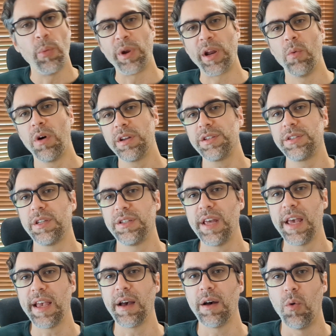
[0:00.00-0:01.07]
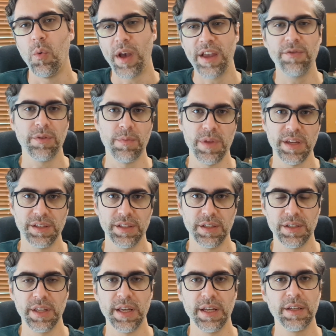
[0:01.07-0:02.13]
I want us to take away from this
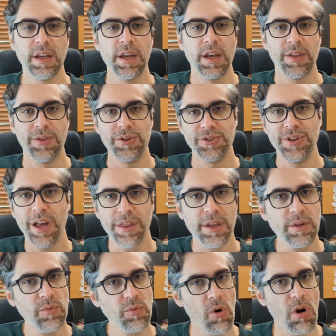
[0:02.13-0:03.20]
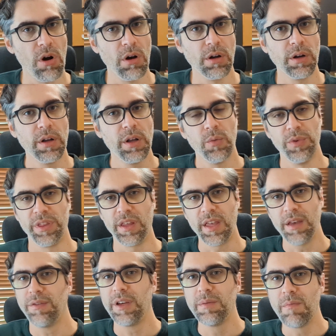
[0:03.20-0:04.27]
is that there's nothing wrong with
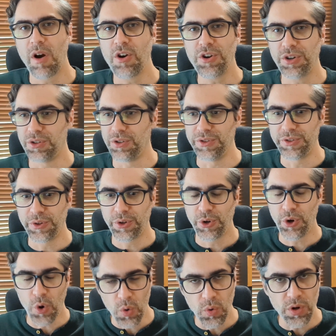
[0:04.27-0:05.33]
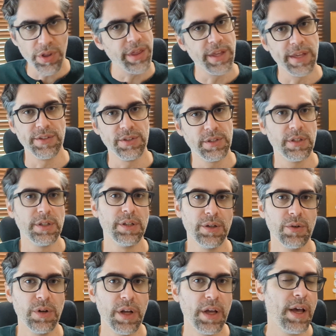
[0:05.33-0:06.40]
giving marshals cool things to
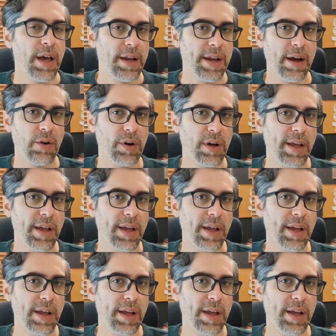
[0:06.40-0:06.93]
do. Now,